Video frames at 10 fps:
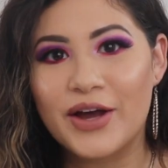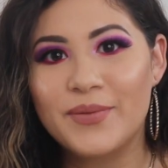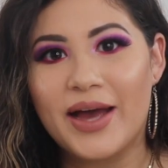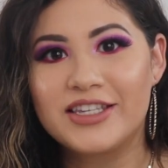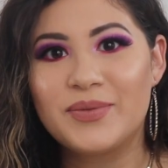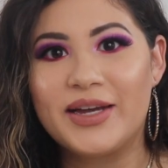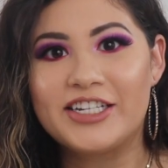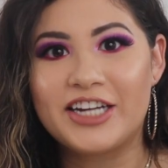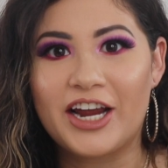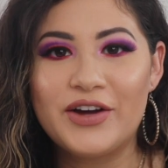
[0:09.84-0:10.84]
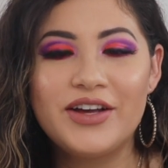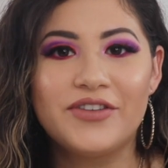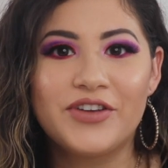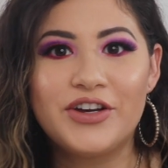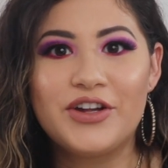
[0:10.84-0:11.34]
Welcome back to my channel.
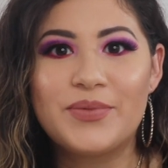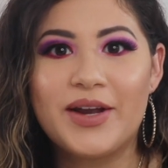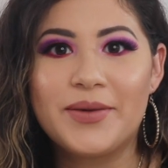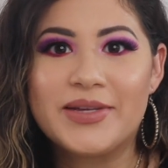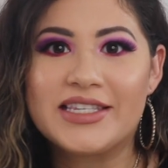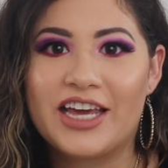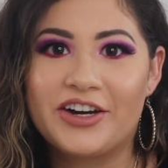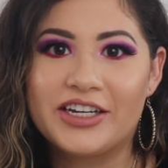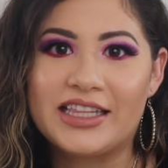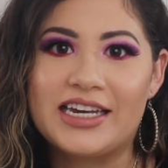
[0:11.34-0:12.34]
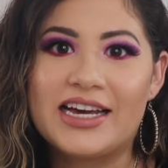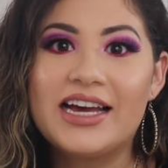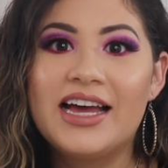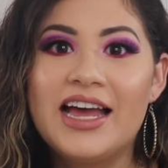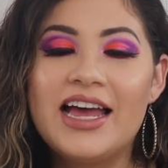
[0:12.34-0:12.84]
If you're new, my name is
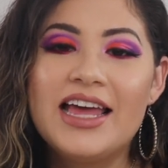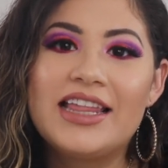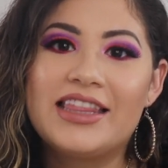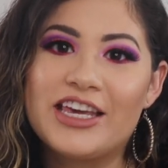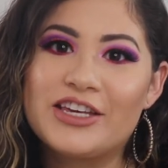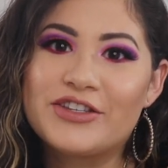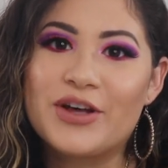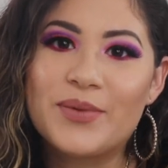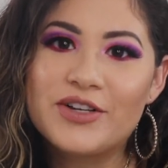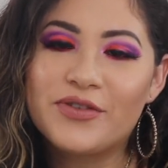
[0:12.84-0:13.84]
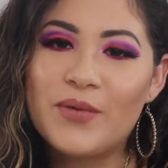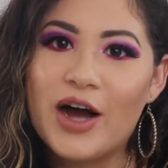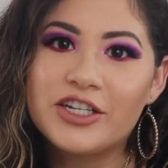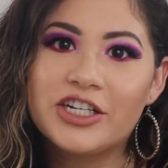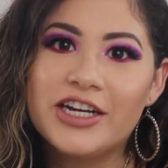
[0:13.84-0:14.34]
Carolina. Thank you so much for
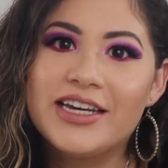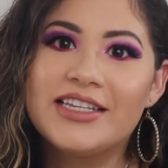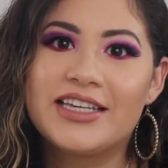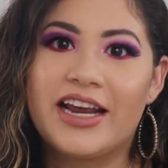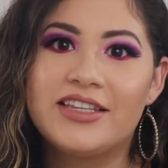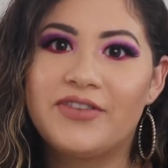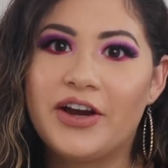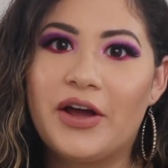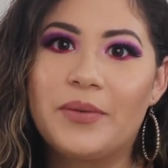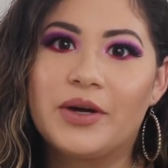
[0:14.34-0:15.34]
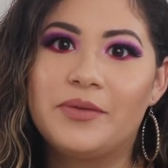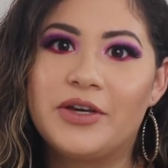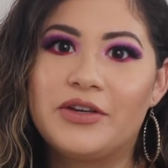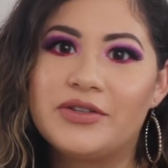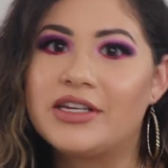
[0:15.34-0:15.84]
watching. Today's video, I'm going to
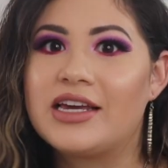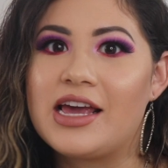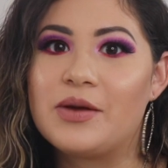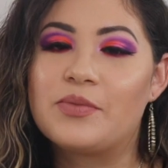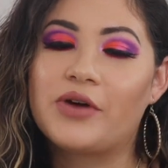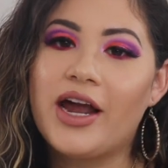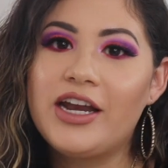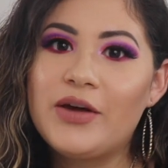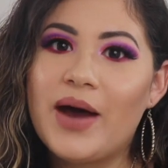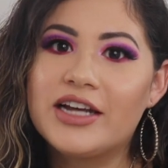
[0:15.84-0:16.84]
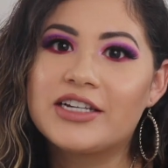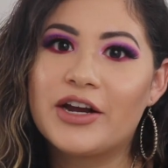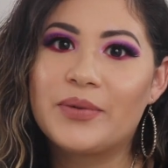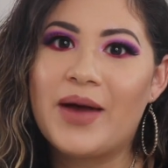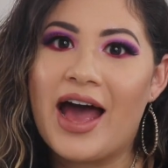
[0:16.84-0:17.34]
be using a brand new
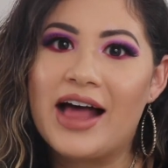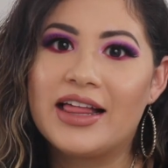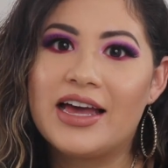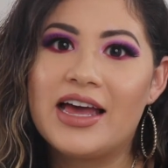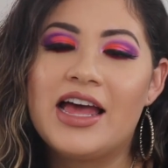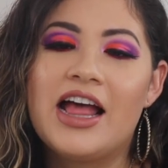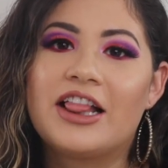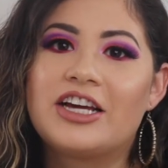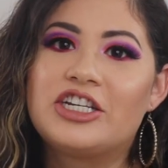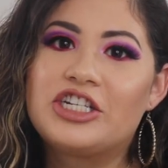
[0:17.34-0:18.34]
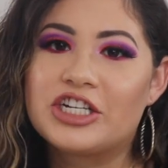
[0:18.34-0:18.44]
eyeshadow palette that